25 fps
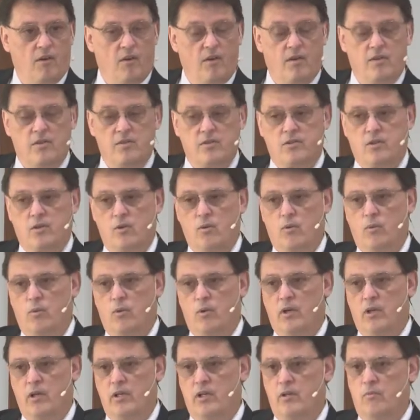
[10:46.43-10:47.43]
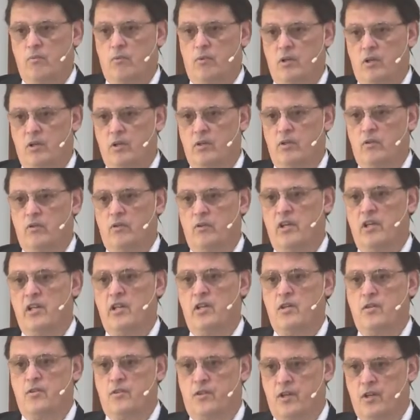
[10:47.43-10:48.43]
So anyone or
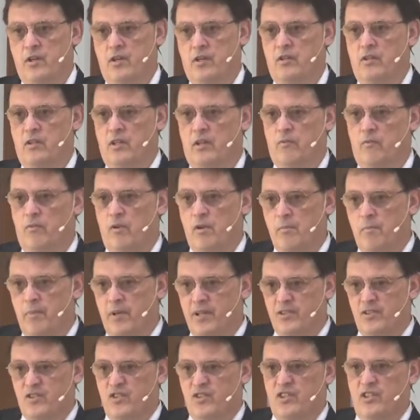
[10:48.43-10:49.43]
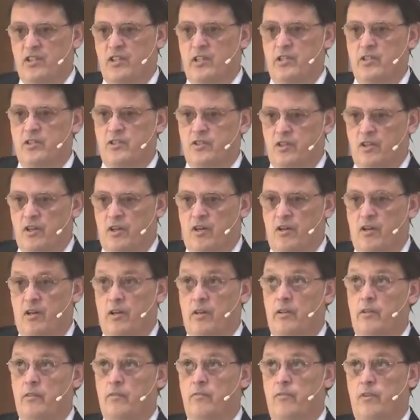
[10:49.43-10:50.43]
anything that rebels against
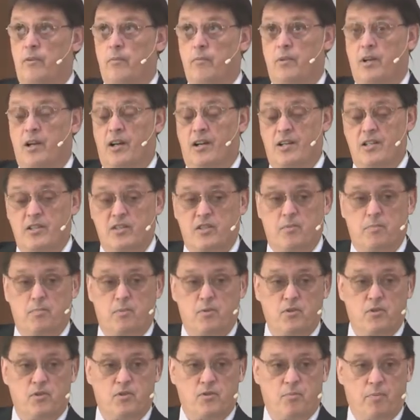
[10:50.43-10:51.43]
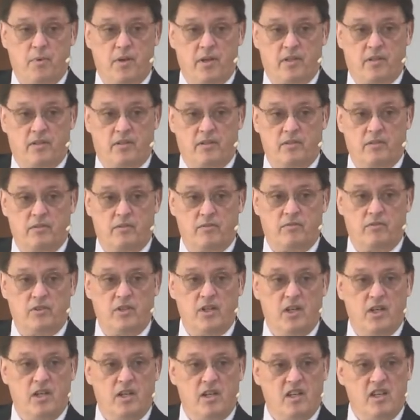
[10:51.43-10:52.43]
God from God's perspective
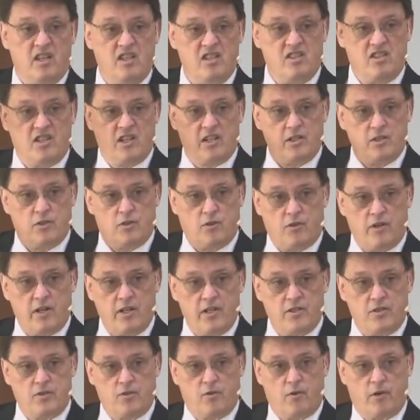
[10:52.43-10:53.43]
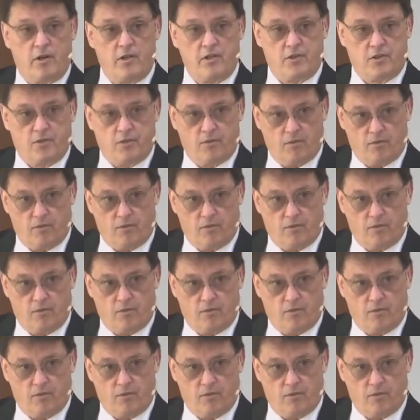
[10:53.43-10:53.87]
is a transgression.